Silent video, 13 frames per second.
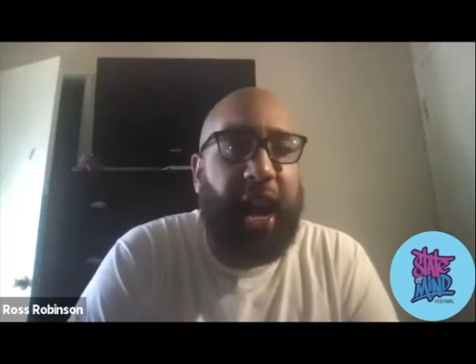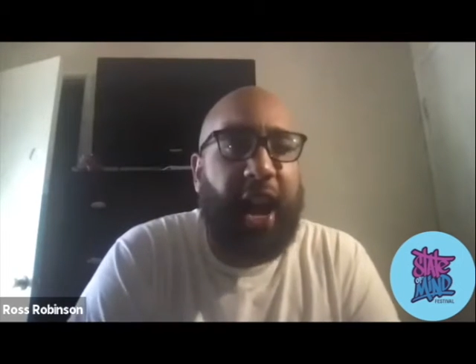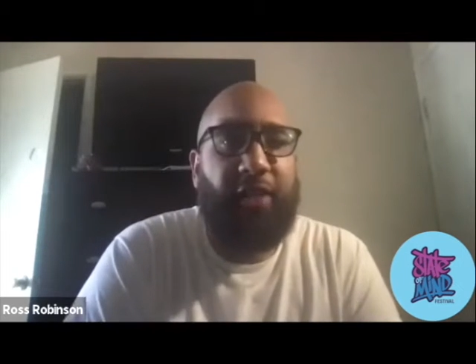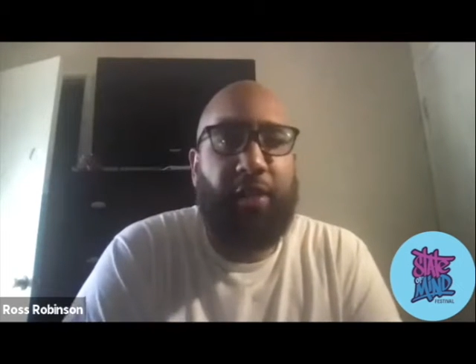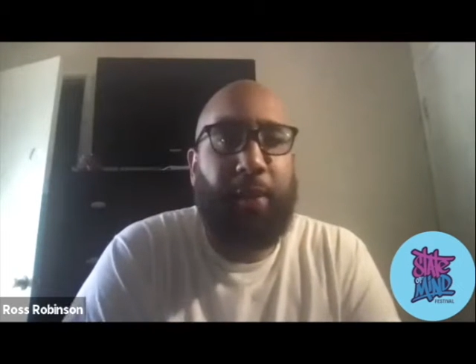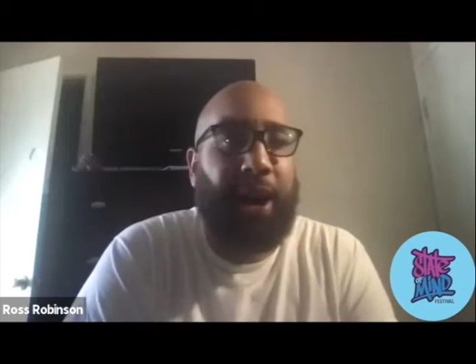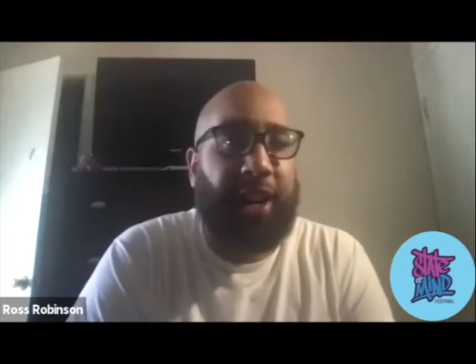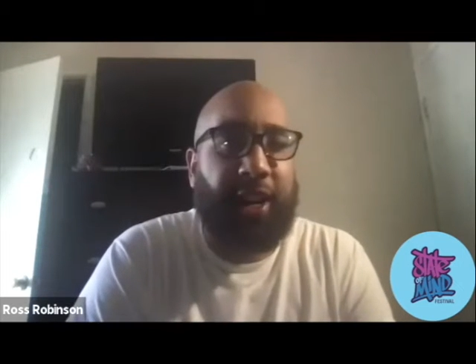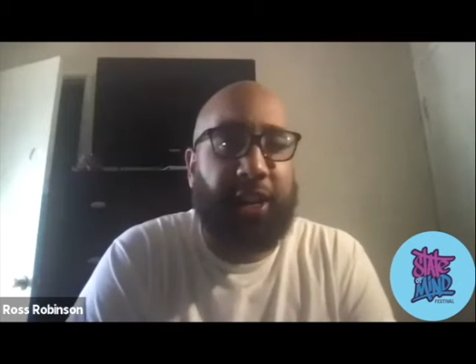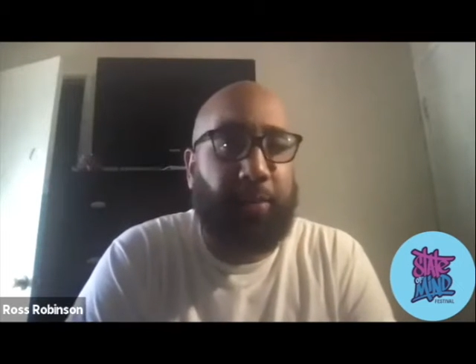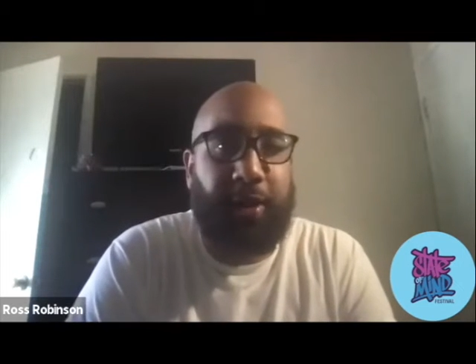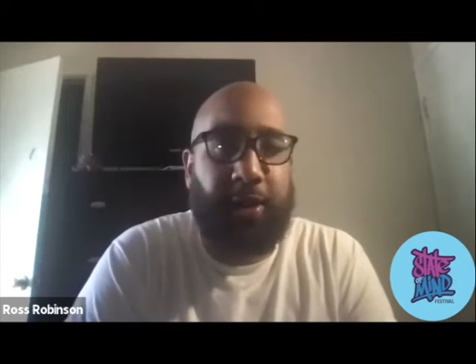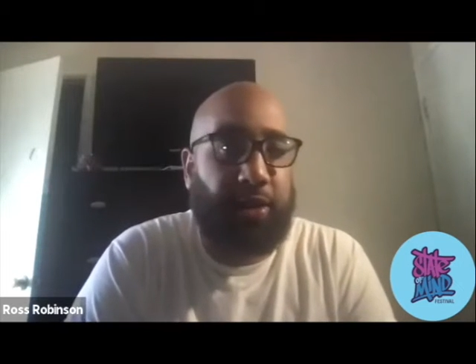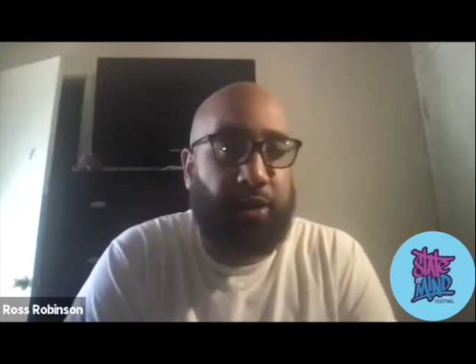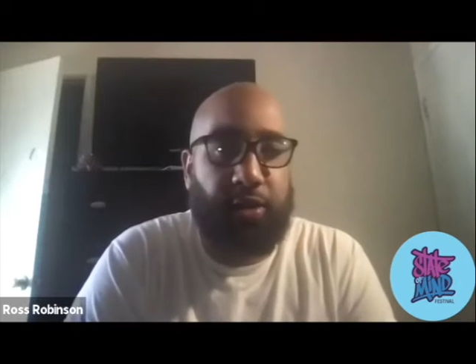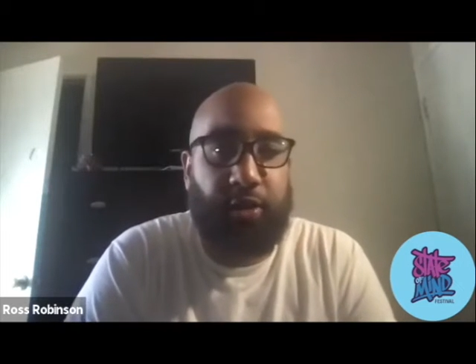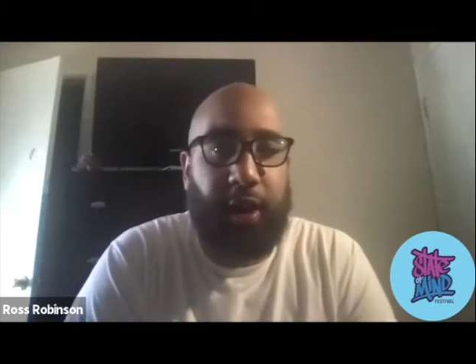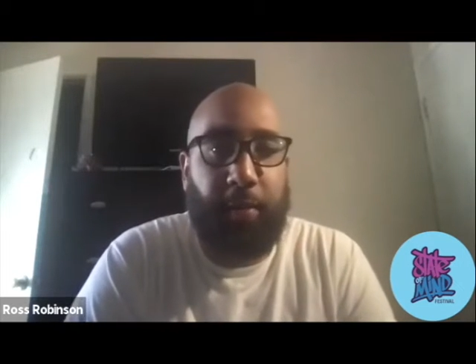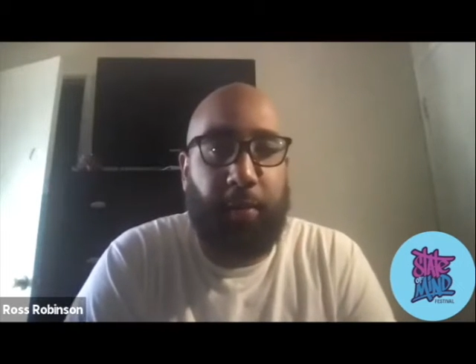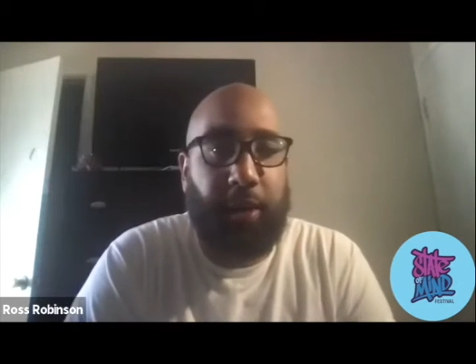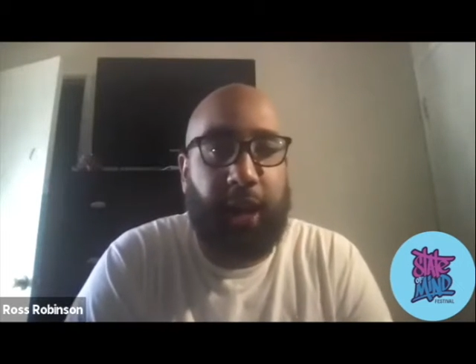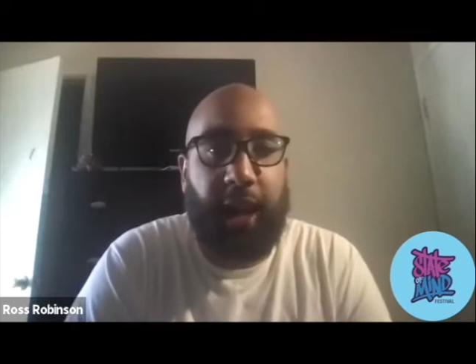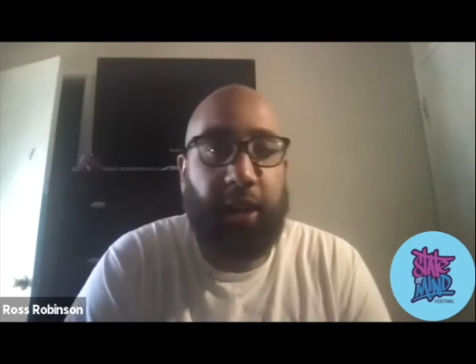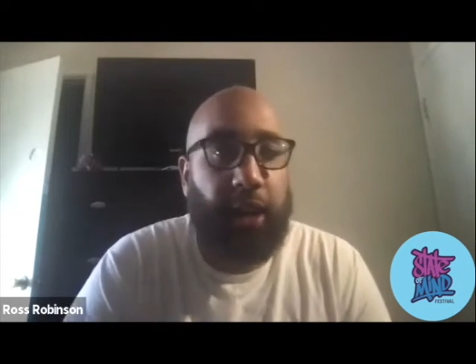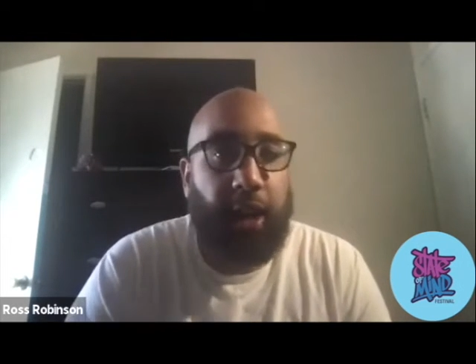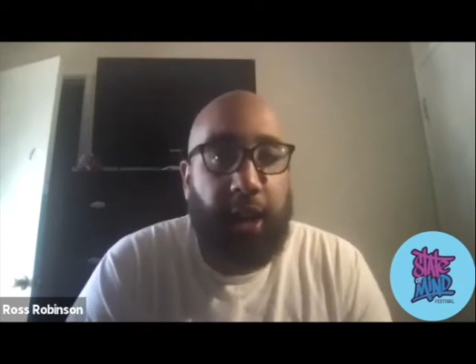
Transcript: Everybody experiences trauma. Like